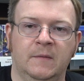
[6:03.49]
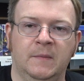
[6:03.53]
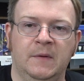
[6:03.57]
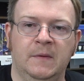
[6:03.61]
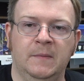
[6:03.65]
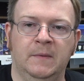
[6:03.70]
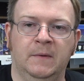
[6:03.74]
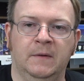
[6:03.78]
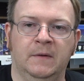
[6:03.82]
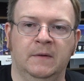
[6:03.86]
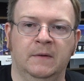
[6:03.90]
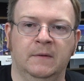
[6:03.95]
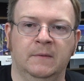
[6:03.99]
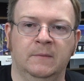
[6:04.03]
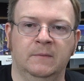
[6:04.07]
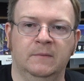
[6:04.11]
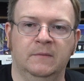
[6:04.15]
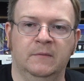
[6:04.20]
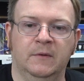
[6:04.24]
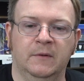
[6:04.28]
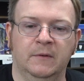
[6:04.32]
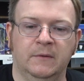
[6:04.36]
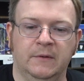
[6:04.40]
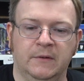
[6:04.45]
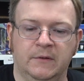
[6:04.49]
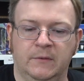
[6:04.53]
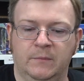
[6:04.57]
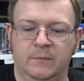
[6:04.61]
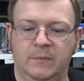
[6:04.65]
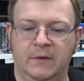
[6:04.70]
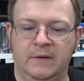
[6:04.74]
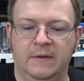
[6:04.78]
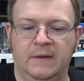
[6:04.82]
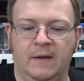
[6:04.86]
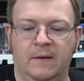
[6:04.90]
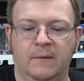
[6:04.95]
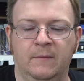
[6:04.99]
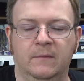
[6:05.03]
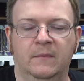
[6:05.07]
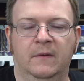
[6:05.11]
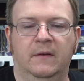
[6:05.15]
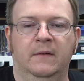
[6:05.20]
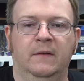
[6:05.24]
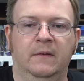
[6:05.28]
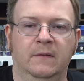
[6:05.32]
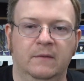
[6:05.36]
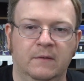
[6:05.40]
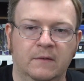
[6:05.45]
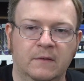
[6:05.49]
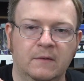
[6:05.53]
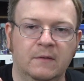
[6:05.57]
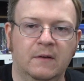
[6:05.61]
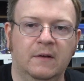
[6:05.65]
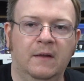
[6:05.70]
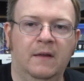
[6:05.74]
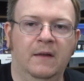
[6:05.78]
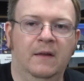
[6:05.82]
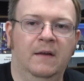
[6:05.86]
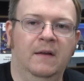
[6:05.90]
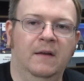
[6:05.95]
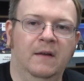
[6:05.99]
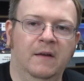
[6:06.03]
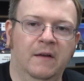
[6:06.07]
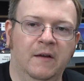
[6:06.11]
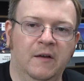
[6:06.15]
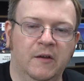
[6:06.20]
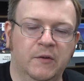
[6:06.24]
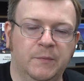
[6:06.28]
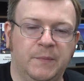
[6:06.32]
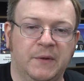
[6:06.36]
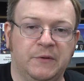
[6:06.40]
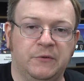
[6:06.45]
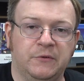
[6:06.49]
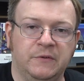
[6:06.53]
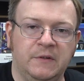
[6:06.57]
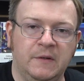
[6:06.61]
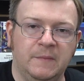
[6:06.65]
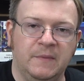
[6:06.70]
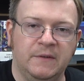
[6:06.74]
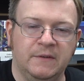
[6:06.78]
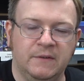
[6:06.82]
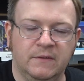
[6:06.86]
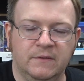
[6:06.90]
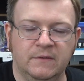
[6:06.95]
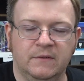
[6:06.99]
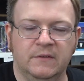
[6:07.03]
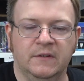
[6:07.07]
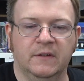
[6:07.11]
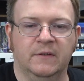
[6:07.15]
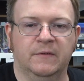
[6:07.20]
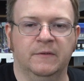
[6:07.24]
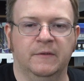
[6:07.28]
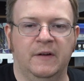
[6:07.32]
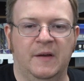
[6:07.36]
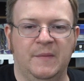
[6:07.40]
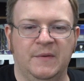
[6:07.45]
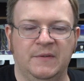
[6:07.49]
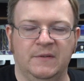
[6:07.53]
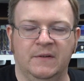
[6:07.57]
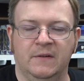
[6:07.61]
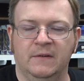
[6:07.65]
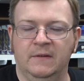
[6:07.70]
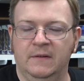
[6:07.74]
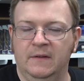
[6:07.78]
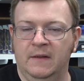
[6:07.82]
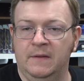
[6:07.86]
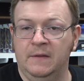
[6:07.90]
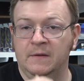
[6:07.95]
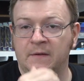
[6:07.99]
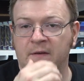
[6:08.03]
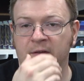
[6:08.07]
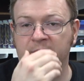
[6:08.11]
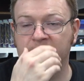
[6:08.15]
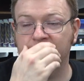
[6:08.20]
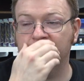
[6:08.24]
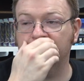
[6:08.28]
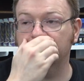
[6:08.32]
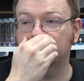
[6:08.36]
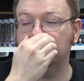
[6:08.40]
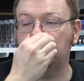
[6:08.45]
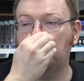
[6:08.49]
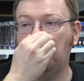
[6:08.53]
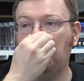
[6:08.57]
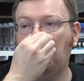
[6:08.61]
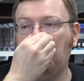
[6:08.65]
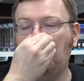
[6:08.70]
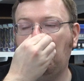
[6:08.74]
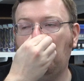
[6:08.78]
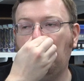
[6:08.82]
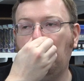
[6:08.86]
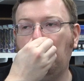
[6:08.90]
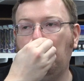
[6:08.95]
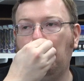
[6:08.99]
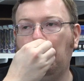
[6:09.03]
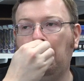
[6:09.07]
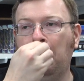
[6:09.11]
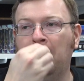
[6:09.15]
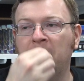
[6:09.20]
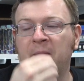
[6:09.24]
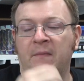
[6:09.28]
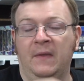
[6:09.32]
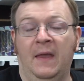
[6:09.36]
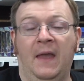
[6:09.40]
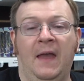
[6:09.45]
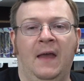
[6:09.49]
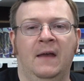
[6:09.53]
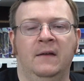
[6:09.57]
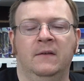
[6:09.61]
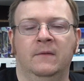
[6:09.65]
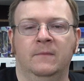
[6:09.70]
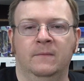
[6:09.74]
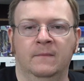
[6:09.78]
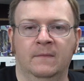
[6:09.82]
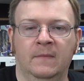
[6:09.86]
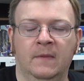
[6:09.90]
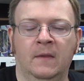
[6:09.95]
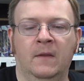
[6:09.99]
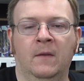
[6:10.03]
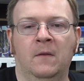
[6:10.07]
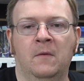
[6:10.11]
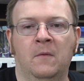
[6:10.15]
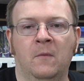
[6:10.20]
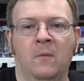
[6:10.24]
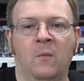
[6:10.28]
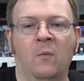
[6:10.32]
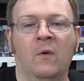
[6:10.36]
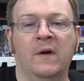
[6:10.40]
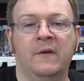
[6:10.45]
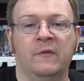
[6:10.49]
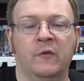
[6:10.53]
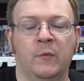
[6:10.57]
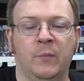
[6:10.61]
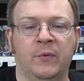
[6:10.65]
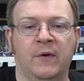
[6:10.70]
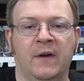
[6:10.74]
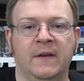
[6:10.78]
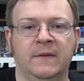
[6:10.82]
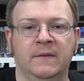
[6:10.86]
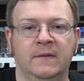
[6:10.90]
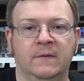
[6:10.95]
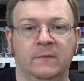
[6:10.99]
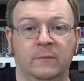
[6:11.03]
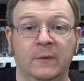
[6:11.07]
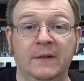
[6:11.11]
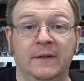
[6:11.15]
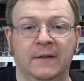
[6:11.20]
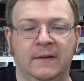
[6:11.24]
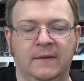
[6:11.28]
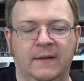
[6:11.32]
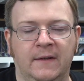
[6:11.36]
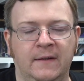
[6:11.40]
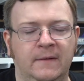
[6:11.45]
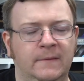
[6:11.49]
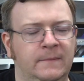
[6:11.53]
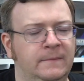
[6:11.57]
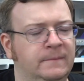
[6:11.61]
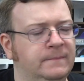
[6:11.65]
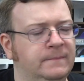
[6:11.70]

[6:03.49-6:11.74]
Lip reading: we're just putting out special shipments just for Amazon and their customers at whatever price we dictate.